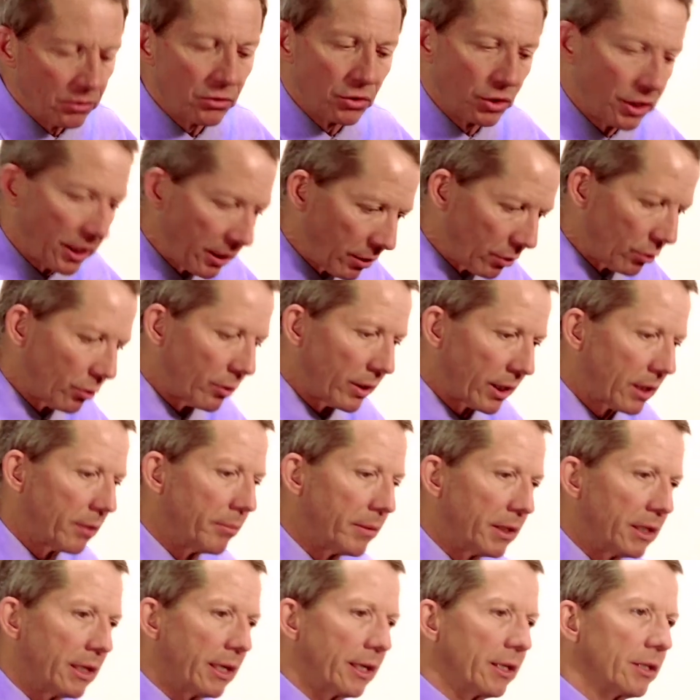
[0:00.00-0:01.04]
General
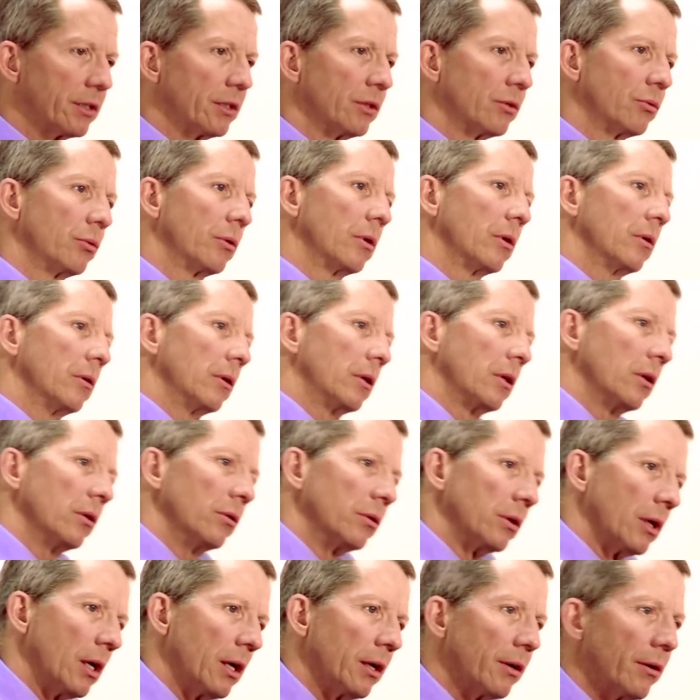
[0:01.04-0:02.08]
recommendations would
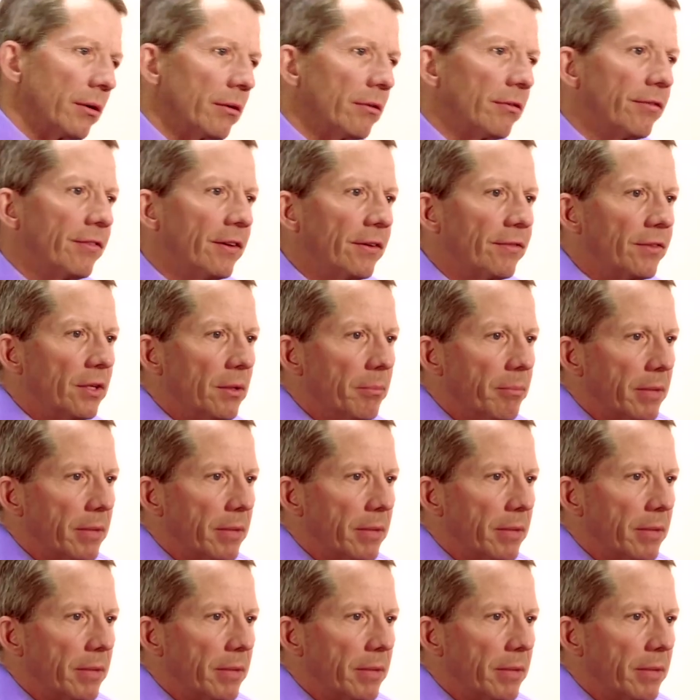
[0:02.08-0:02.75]
include 150